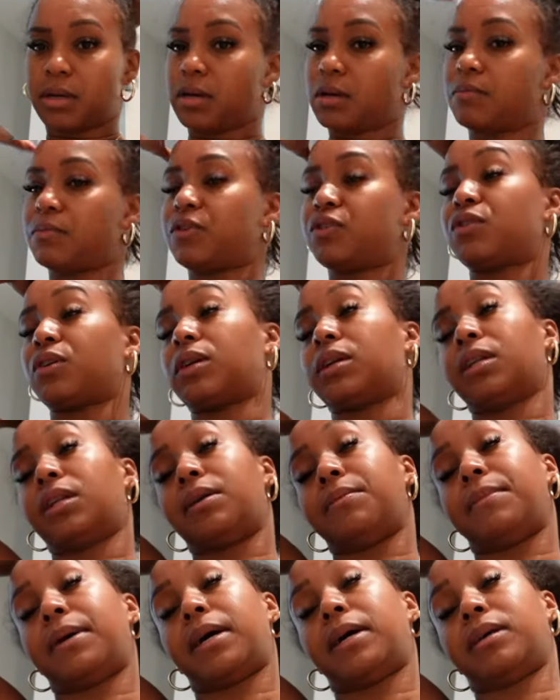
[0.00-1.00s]
I'm just trying to
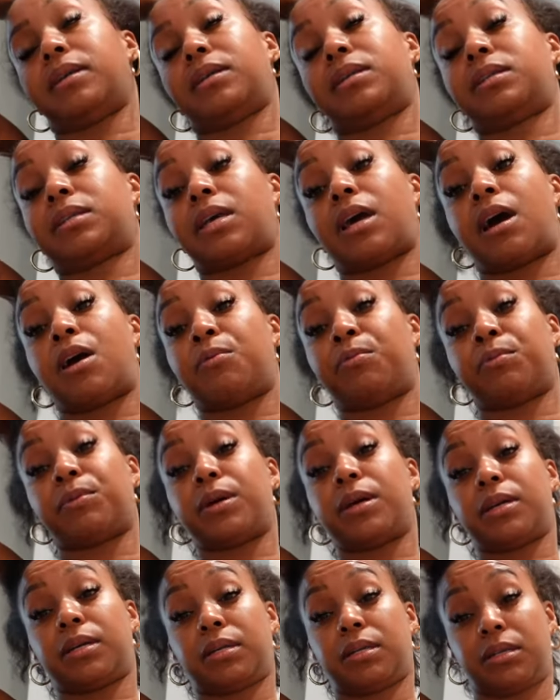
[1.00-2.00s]
let my scalp
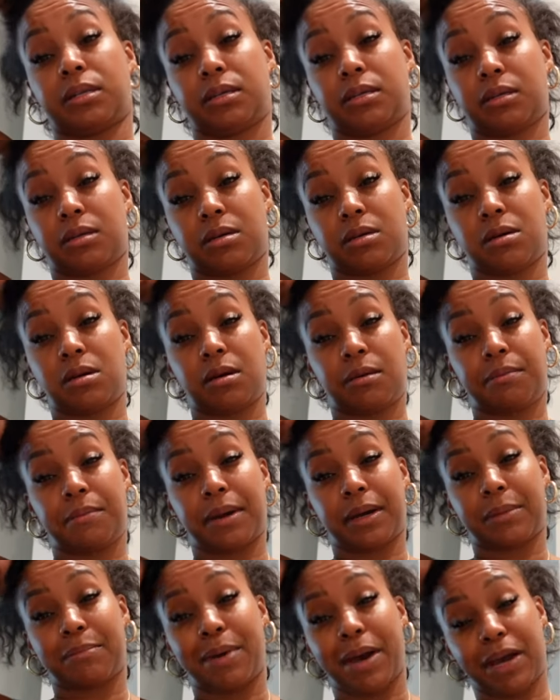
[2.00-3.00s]
rest. Oh,
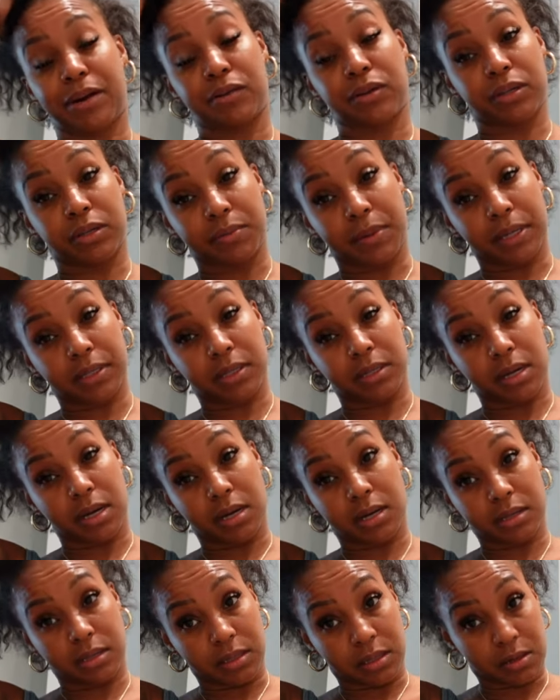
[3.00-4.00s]
my battery's about to
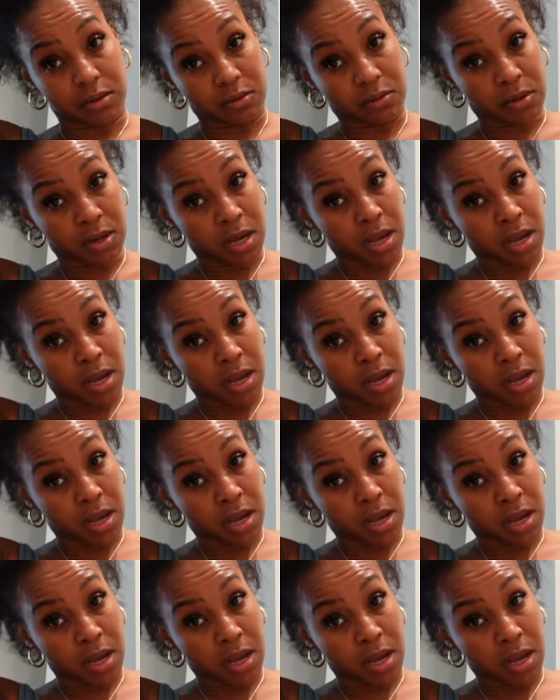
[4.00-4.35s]
die, so.